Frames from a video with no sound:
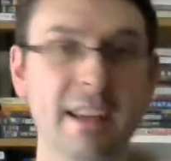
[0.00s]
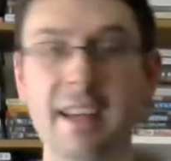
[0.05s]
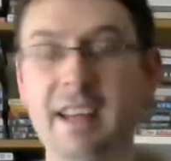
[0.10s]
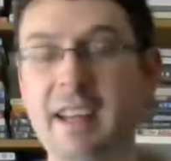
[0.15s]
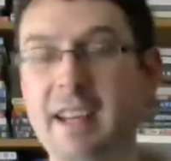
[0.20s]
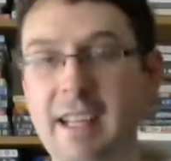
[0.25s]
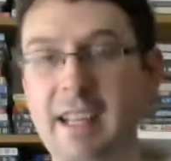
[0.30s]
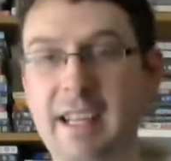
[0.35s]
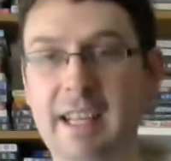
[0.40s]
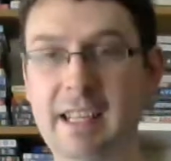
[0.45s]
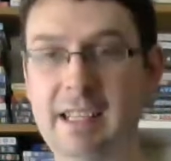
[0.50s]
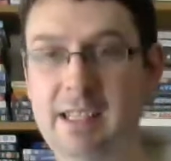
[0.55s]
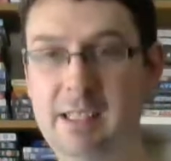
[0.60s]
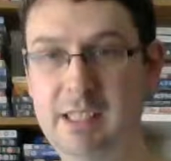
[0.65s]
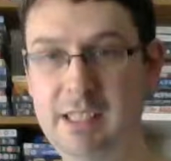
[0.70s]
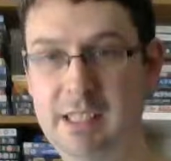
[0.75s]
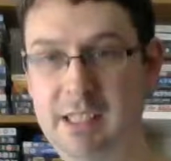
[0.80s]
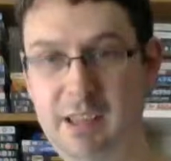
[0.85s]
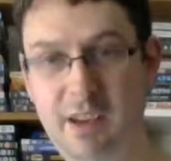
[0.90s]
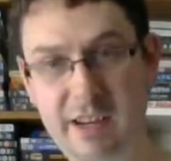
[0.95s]
He's
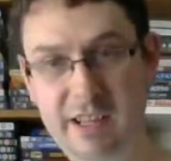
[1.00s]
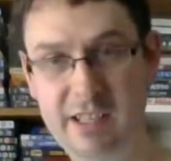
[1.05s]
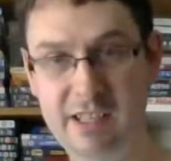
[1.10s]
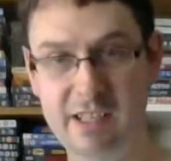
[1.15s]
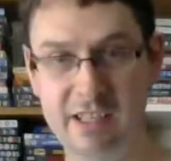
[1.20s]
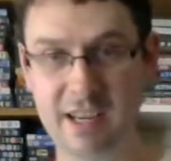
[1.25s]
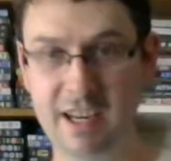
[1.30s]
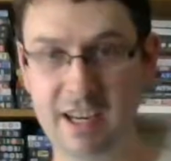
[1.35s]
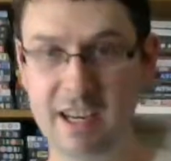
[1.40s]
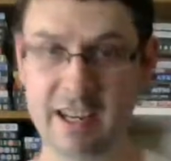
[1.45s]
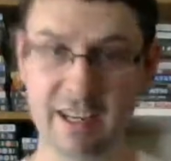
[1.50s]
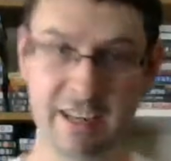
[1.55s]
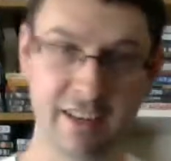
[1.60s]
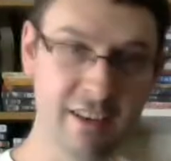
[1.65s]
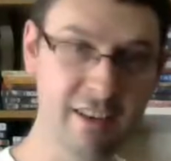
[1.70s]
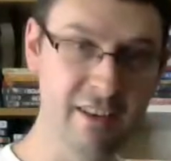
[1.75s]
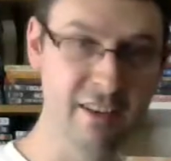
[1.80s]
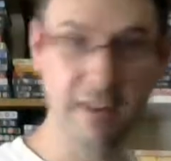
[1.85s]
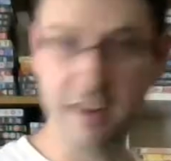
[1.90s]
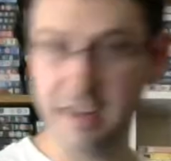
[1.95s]
slicing and
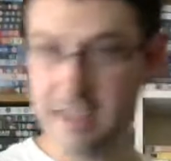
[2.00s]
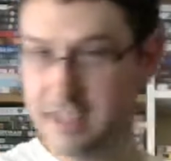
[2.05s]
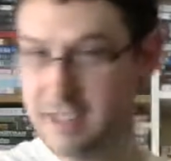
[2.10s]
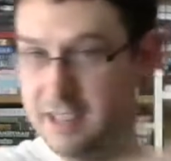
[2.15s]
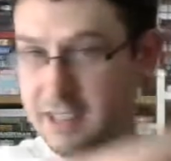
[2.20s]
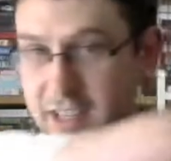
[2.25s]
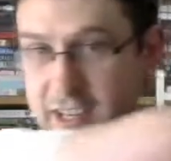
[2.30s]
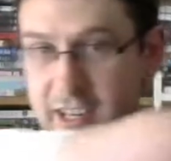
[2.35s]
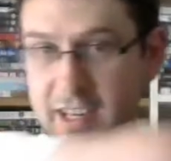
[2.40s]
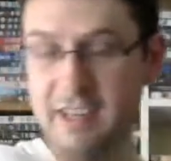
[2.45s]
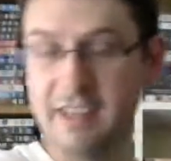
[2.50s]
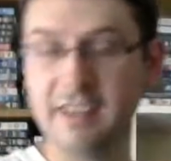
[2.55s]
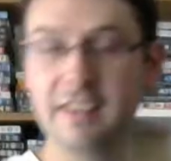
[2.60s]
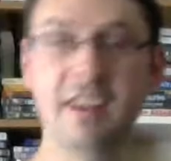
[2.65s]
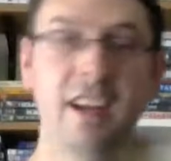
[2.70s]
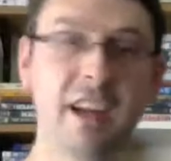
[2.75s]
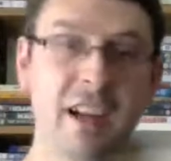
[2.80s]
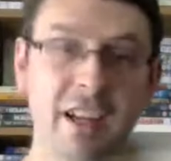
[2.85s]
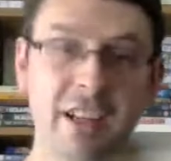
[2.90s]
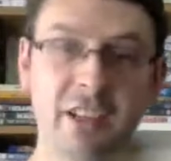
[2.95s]
dicing and
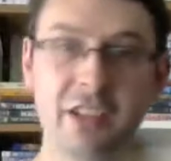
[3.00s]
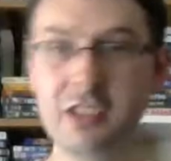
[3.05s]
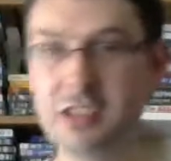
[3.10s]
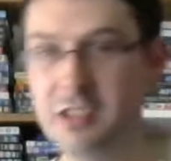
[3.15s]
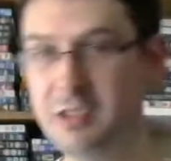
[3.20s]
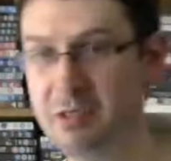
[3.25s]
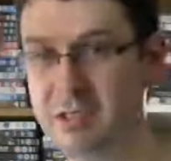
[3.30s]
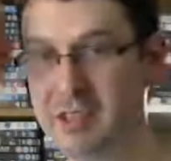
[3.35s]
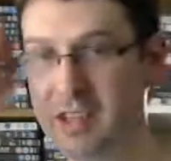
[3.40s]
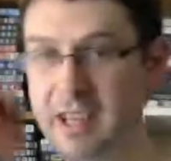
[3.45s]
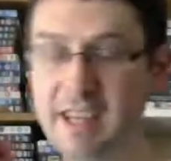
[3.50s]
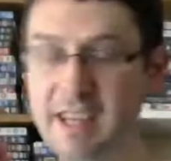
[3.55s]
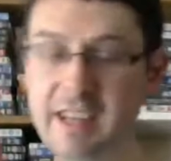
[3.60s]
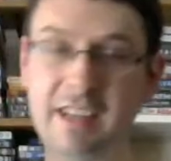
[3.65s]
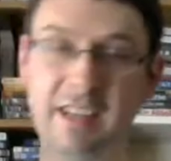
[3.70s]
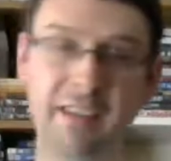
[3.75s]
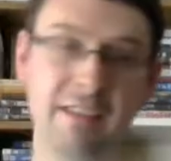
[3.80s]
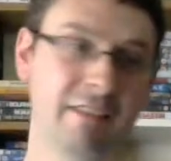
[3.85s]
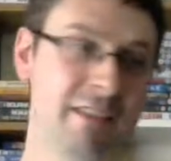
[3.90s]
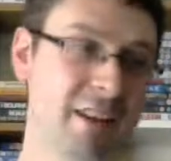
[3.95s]
shooting
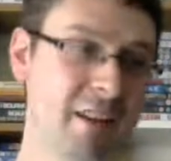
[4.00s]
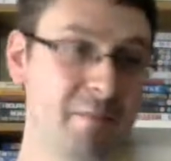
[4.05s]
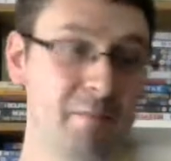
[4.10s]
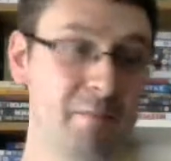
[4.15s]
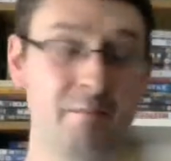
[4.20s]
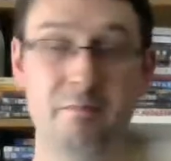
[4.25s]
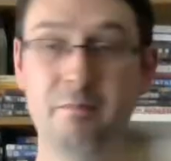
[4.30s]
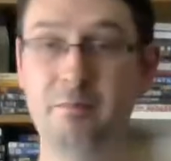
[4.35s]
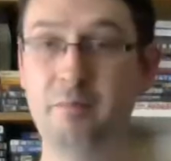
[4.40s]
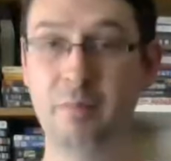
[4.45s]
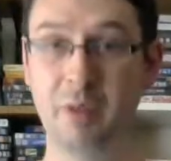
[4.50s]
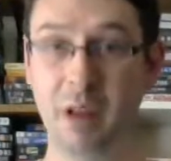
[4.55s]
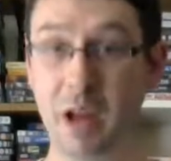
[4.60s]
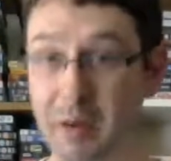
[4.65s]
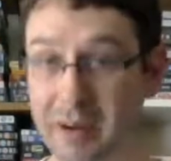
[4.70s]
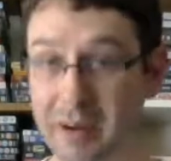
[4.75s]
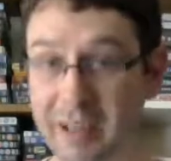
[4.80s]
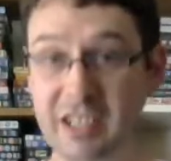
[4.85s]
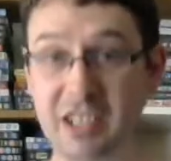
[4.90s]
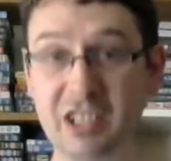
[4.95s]
and
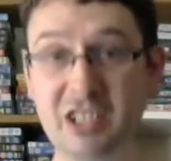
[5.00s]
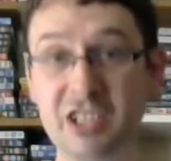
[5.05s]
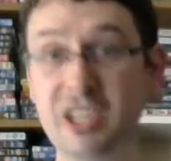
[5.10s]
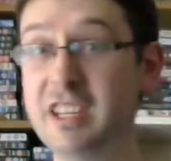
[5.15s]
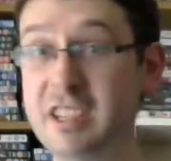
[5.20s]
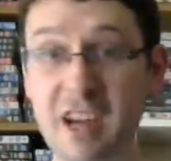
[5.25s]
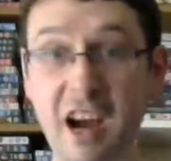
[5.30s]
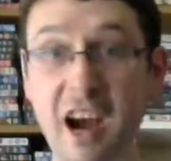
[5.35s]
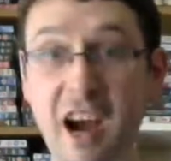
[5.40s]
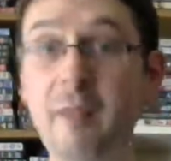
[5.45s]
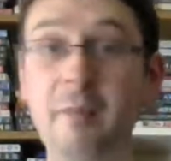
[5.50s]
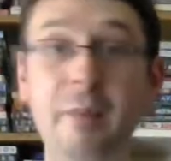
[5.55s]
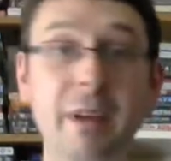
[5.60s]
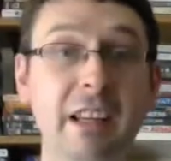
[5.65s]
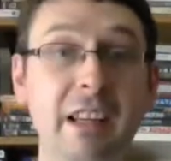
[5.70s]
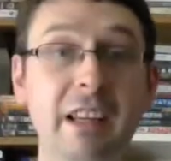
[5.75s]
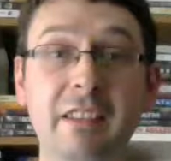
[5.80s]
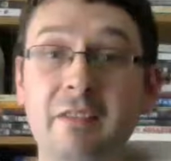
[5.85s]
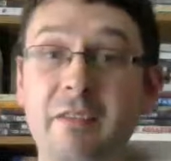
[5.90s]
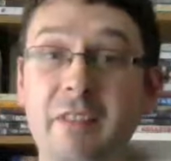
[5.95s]
blowing shit up.
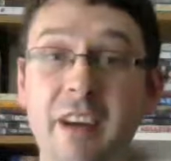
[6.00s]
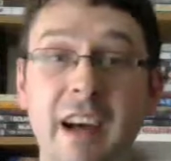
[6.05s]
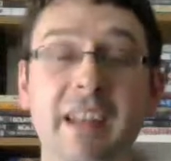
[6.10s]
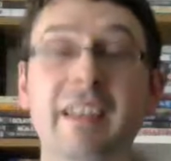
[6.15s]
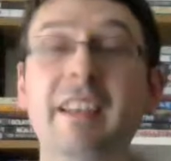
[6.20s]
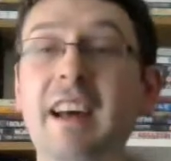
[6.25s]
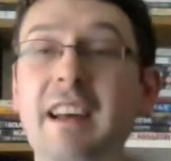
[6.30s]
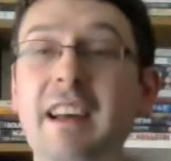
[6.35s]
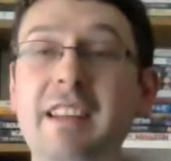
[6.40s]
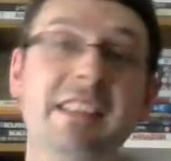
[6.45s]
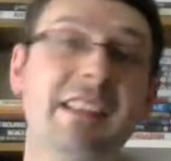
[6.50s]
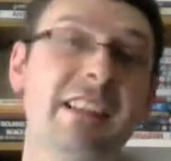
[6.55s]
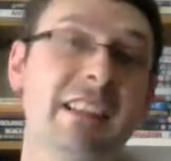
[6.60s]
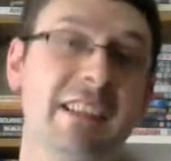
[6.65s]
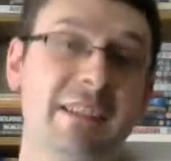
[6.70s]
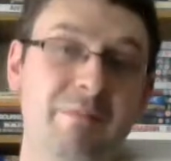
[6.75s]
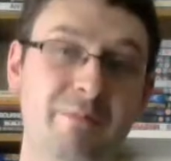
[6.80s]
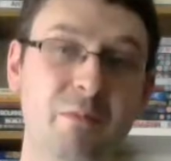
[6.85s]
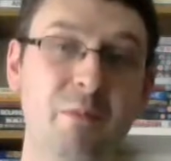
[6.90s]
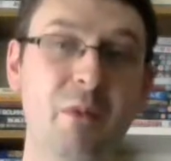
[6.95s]
He's fantastic. It was
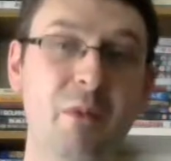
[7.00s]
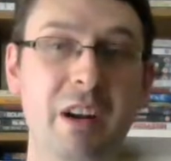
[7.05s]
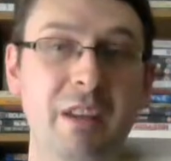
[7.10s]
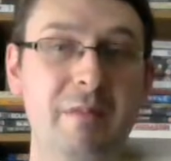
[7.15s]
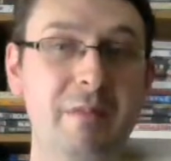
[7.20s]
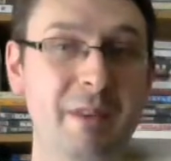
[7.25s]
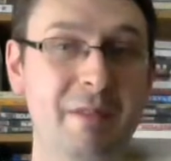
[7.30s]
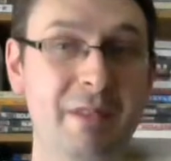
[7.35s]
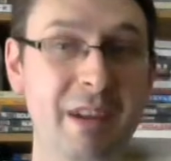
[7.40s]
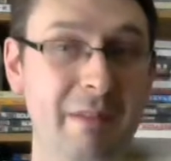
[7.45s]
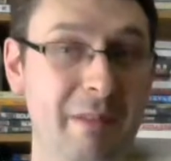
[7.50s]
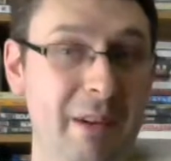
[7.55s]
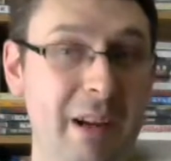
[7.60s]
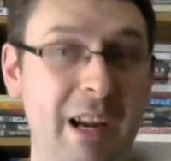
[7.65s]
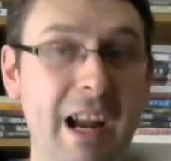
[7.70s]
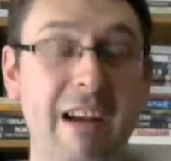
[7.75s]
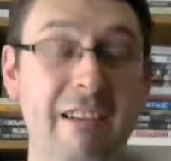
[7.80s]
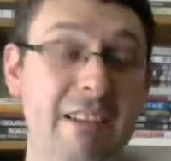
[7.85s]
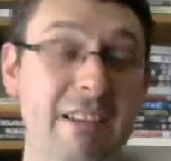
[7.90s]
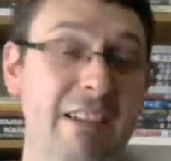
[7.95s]
one of my favourite
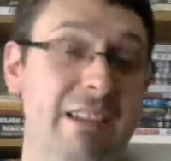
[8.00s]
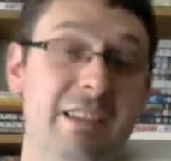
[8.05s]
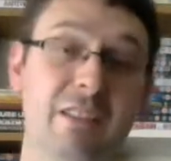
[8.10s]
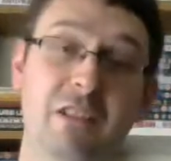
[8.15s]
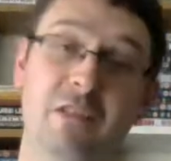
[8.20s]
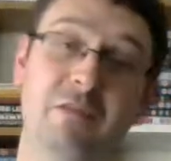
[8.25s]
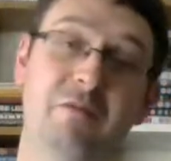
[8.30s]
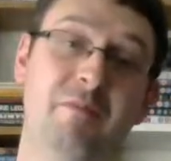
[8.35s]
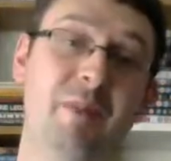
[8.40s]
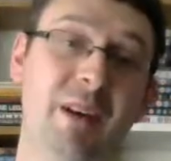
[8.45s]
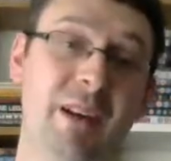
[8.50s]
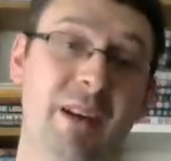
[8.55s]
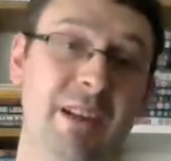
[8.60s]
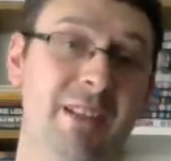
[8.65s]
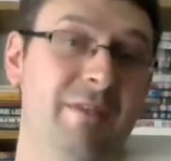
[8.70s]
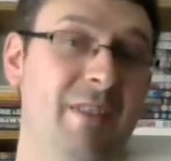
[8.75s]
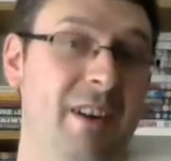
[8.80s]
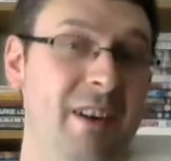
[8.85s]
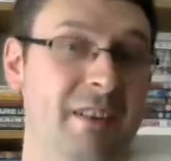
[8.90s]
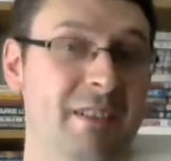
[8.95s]
characters in the whole Purge
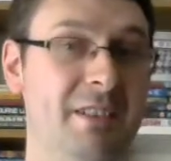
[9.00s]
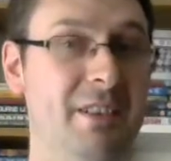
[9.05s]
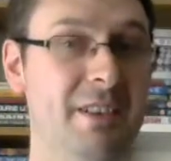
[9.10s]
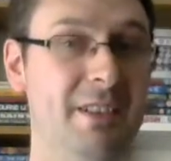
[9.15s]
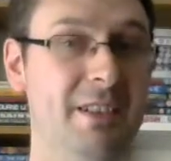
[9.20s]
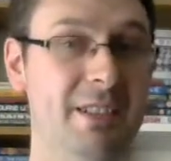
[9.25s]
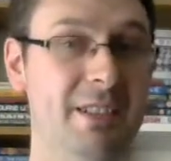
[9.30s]
franchise.